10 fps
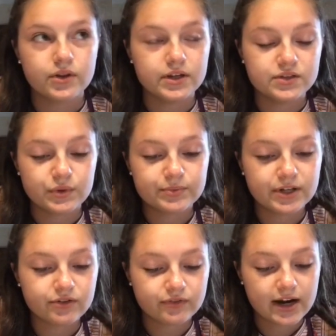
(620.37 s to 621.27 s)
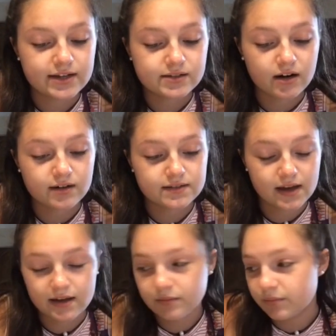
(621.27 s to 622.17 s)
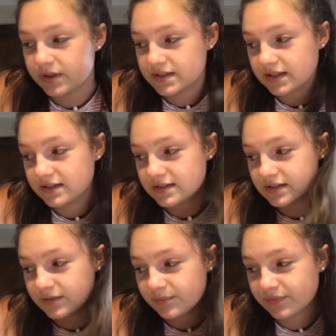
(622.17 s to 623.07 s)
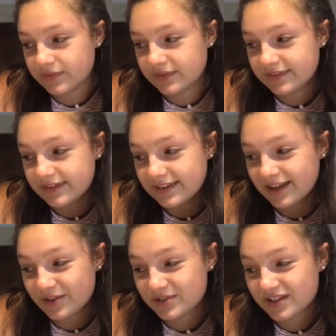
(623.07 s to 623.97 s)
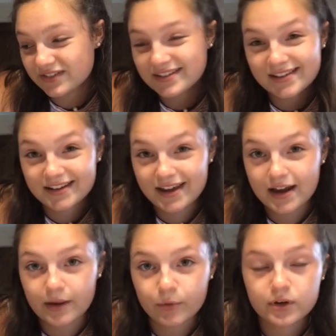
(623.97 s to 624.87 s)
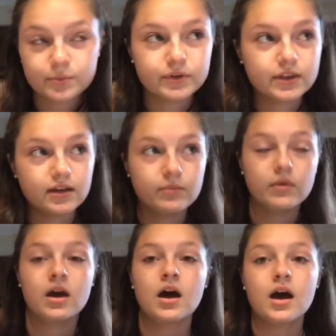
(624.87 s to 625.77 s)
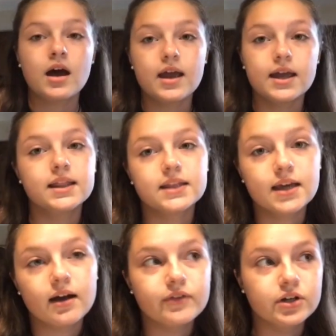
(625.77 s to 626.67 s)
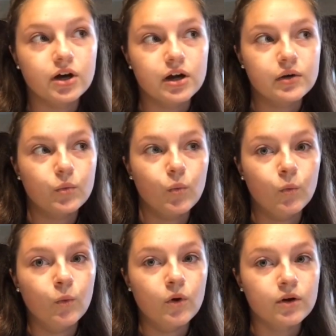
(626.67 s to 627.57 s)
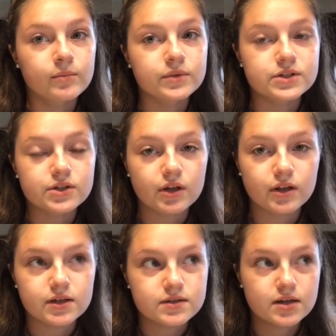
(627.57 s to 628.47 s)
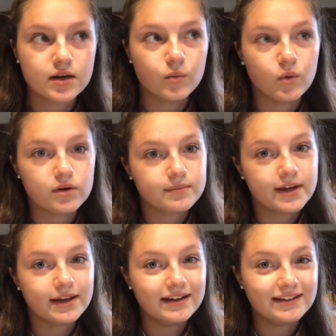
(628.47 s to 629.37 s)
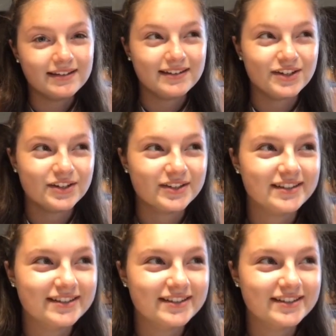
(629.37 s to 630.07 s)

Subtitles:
the sweet potato fries are done, but since the other stuff isn't done yet, I'm going to put them in the oven on warm so that they stay warm and good.